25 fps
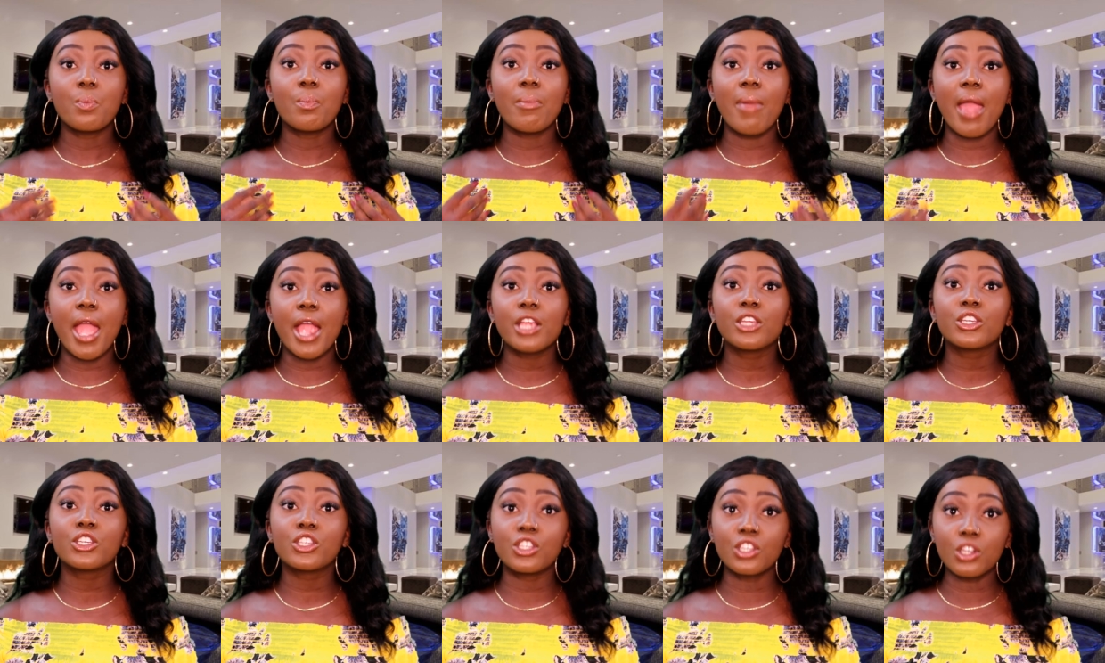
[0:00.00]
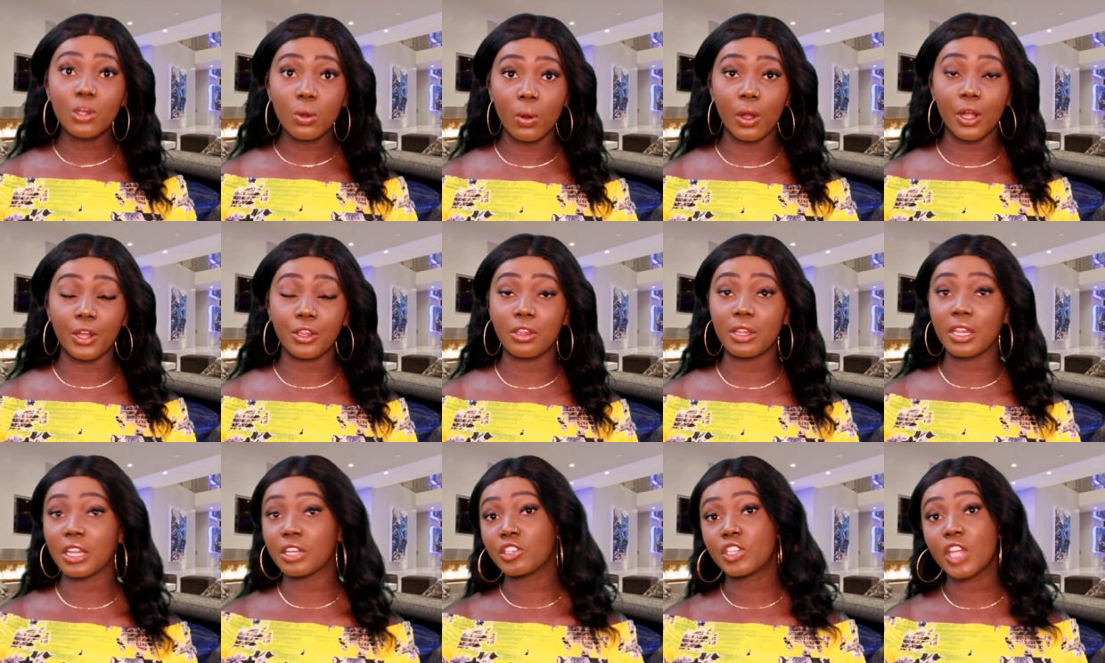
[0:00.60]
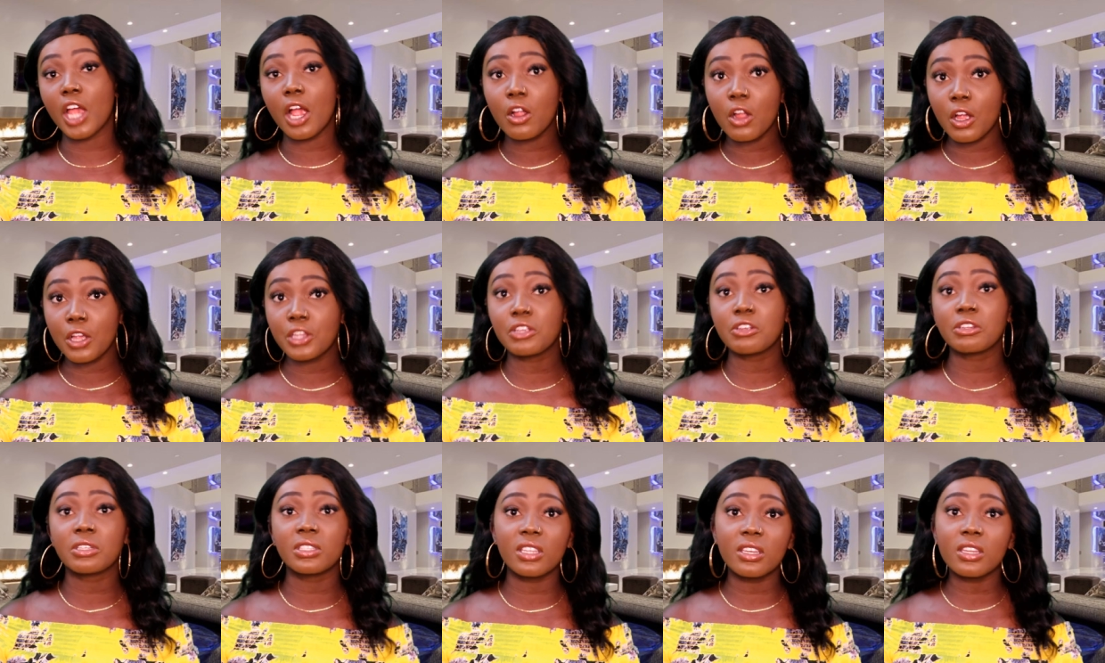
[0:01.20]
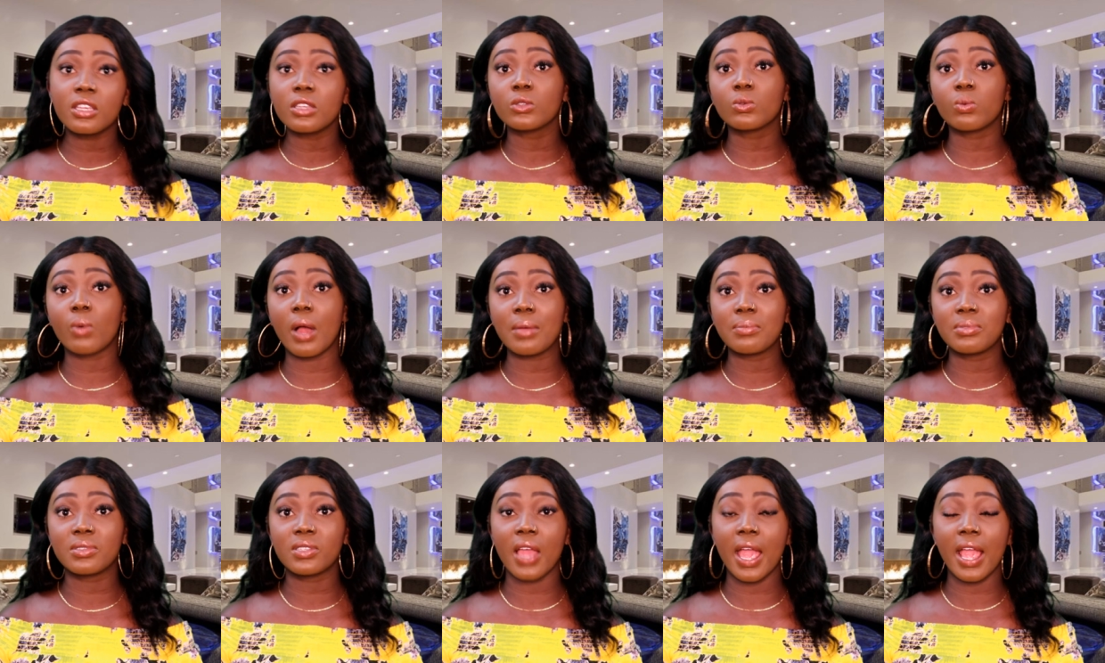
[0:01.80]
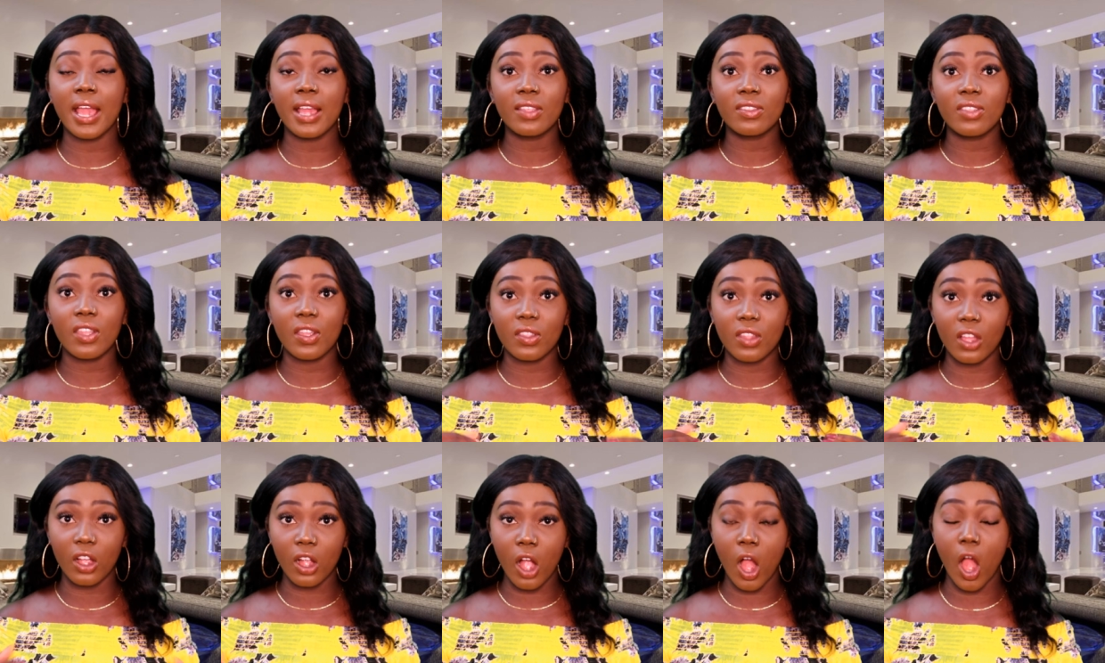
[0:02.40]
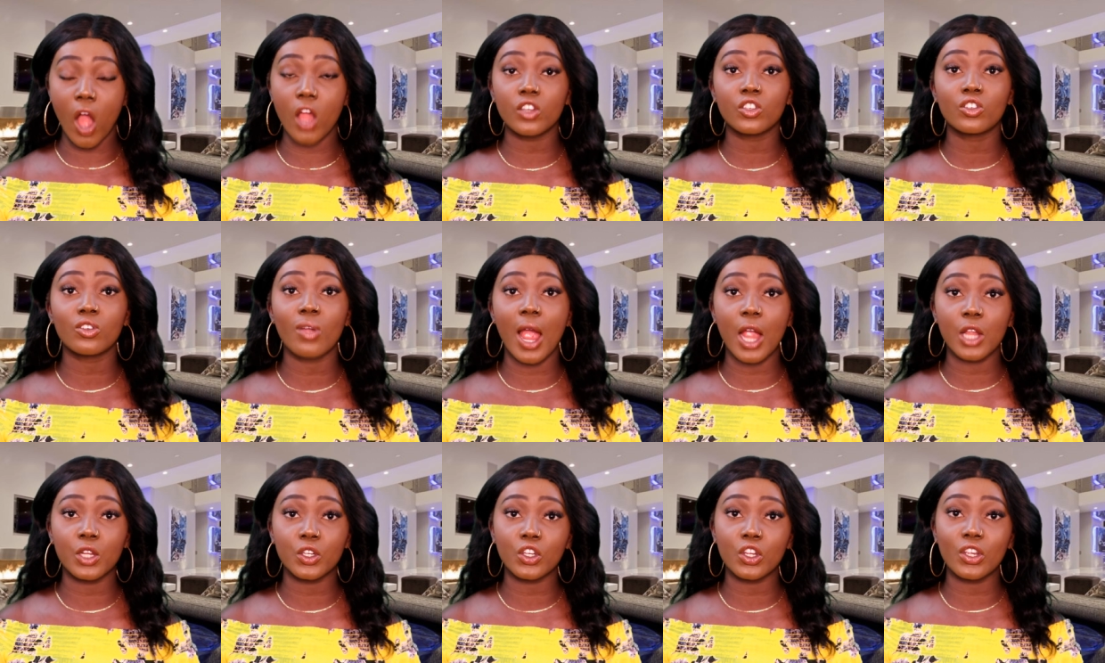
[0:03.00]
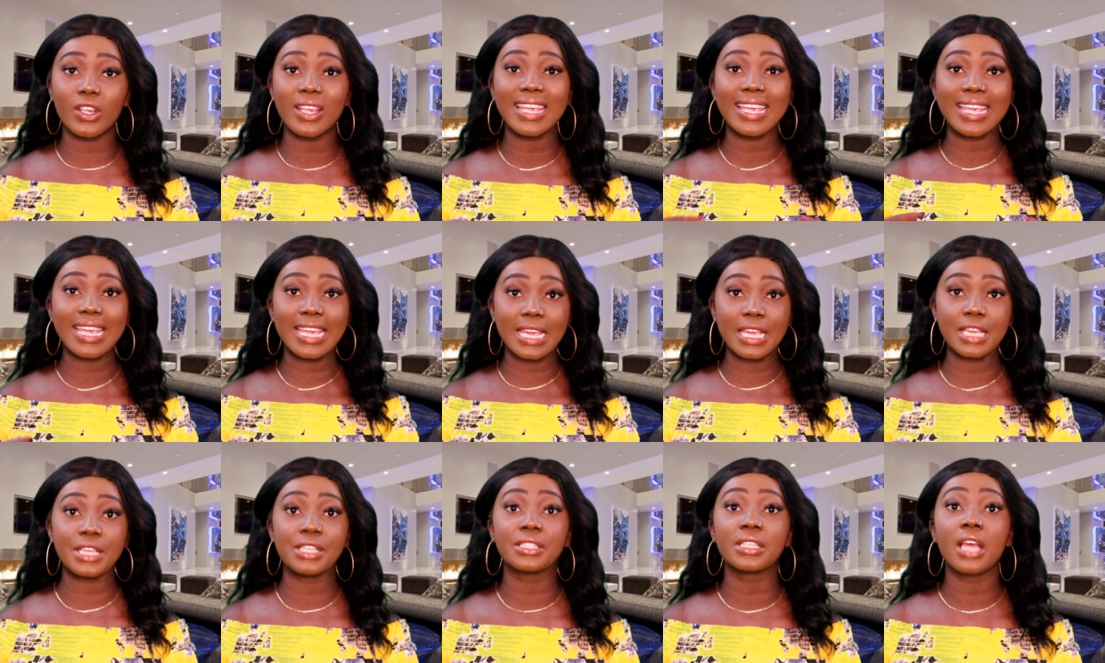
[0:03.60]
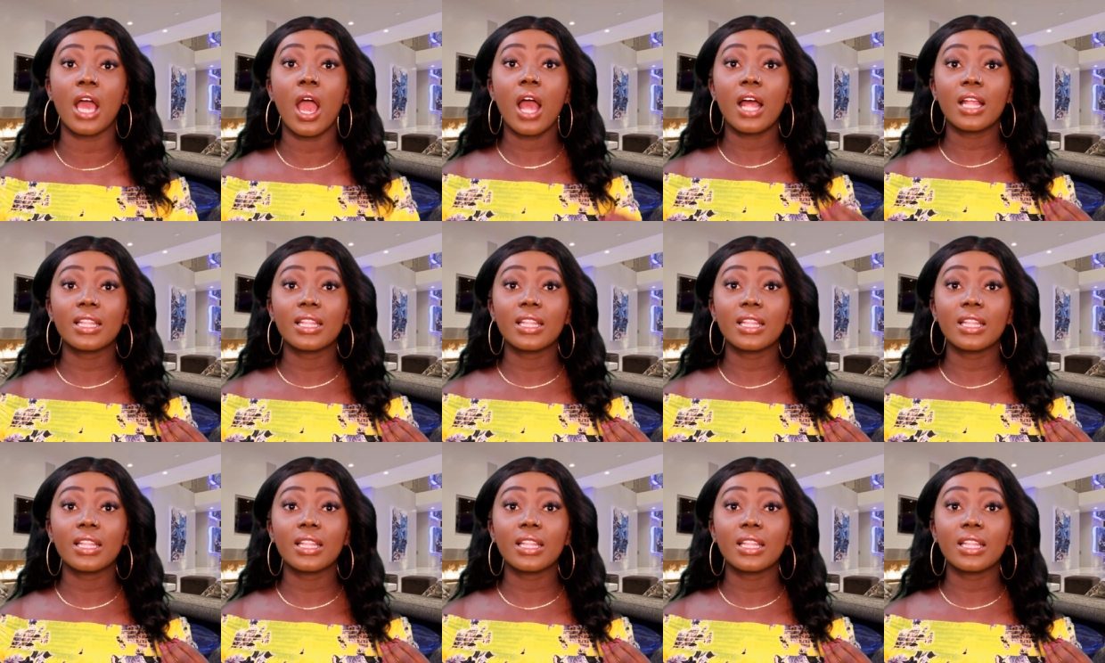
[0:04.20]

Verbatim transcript: Make sure you can check on your city's website that the contractor is